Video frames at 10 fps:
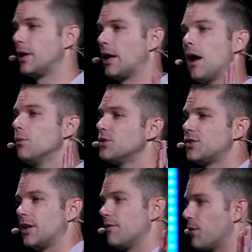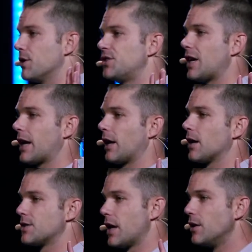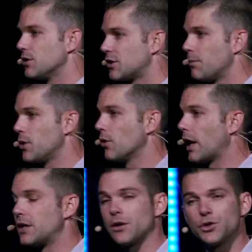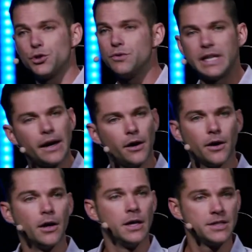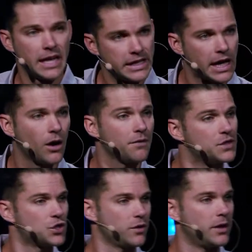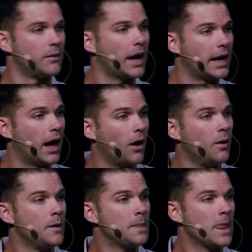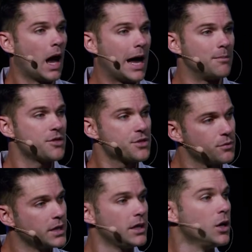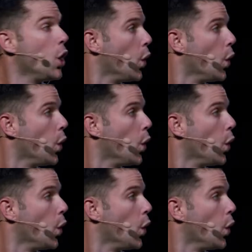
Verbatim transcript: And I will sit for a second because I know some of you are like, don't you dare take that off the screen right now. I am three